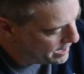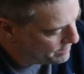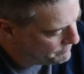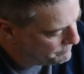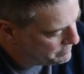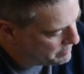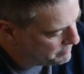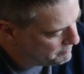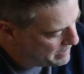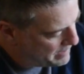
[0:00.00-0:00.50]

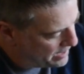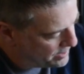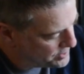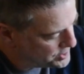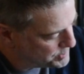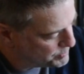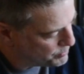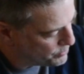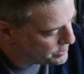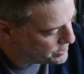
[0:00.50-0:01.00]
the amount of
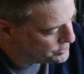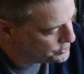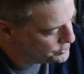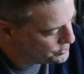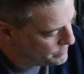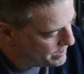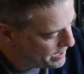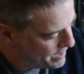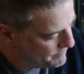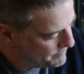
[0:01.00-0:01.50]
springs
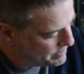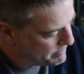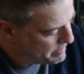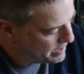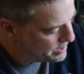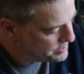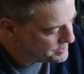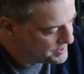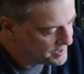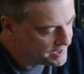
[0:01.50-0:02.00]
you have and the
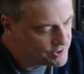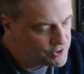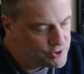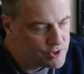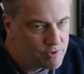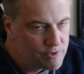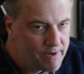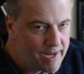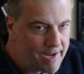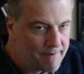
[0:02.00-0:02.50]
amount of
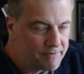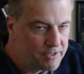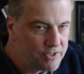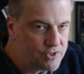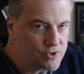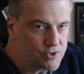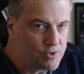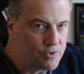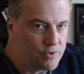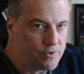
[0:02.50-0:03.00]
tension you have
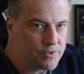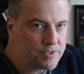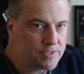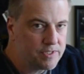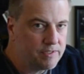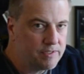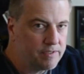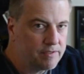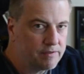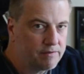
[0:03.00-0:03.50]
controls
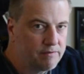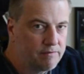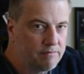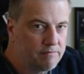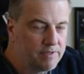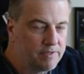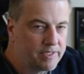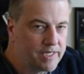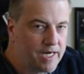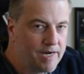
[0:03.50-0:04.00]
the
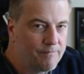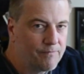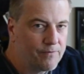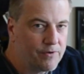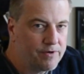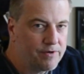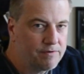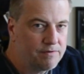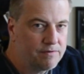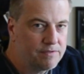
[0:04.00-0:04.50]

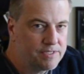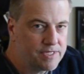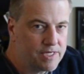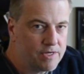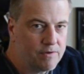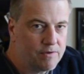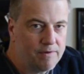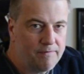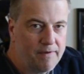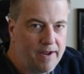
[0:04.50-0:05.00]
comfort
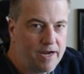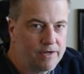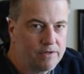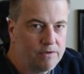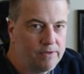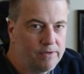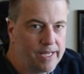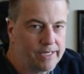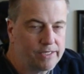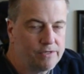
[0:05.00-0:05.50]
zone of how
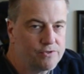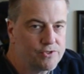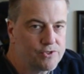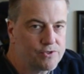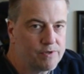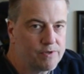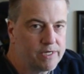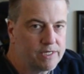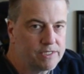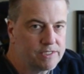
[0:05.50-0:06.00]
you like your
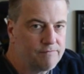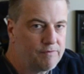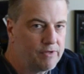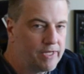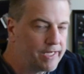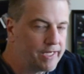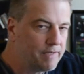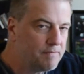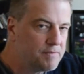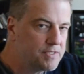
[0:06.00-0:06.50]
strings. If you
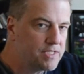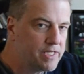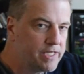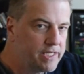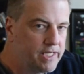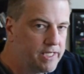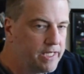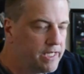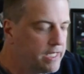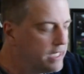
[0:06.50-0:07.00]
like them
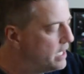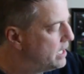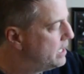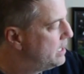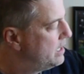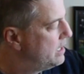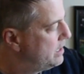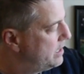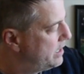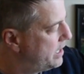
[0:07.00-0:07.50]
slinky,
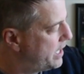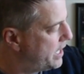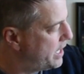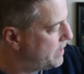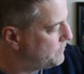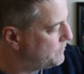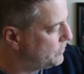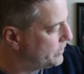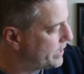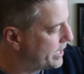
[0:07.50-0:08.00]

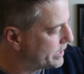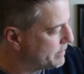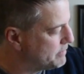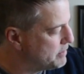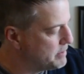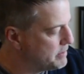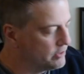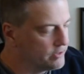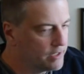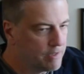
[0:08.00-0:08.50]
if you like them
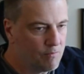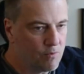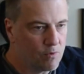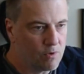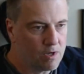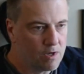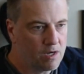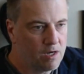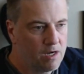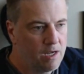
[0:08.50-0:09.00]
to be a little
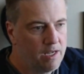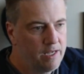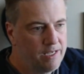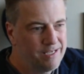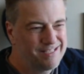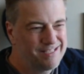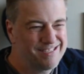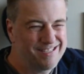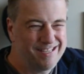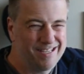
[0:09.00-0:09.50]
more
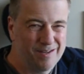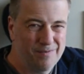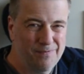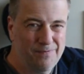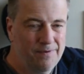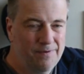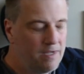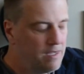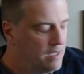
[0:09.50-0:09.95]
stiff,